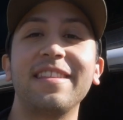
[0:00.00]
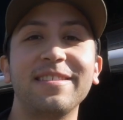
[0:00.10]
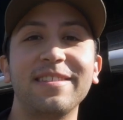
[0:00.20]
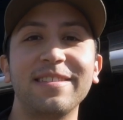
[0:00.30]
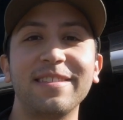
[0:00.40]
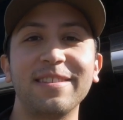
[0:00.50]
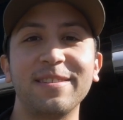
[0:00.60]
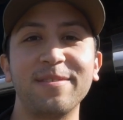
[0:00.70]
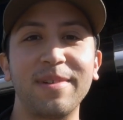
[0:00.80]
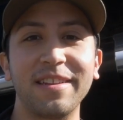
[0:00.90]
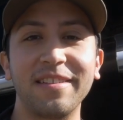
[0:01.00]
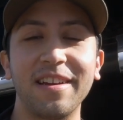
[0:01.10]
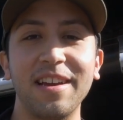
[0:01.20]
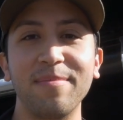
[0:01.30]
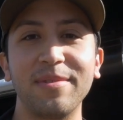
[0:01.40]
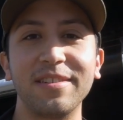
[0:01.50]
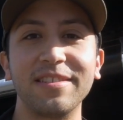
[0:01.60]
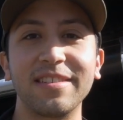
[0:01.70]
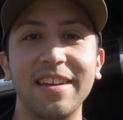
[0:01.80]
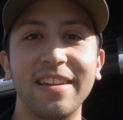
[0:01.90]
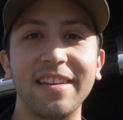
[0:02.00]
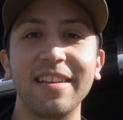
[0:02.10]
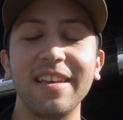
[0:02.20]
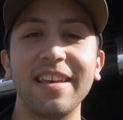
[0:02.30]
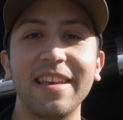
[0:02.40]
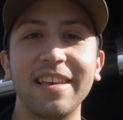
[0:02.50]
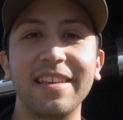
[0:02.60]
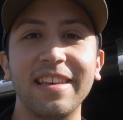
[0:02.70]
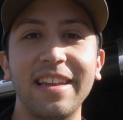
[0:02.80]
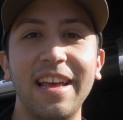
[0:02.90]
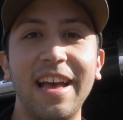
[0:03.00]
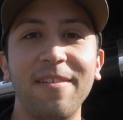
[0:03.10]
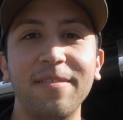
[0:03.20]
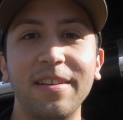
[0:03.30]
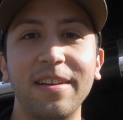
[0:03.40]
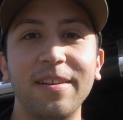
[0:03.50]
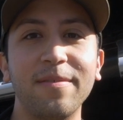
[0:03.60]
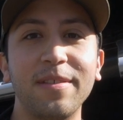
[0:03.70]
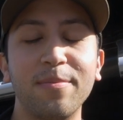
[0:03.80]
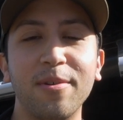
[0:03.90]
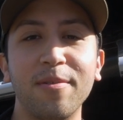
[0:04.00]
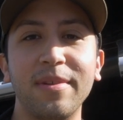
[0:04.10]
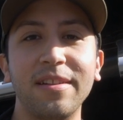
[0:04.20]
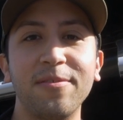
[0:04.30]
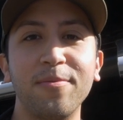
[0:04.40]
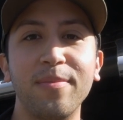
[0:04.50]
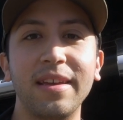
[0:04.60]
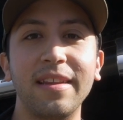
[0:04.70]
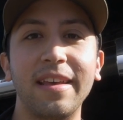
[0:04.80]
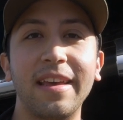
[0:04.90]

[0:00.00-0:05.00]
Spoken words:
This is my time to just kind of get out of the apartment a little bit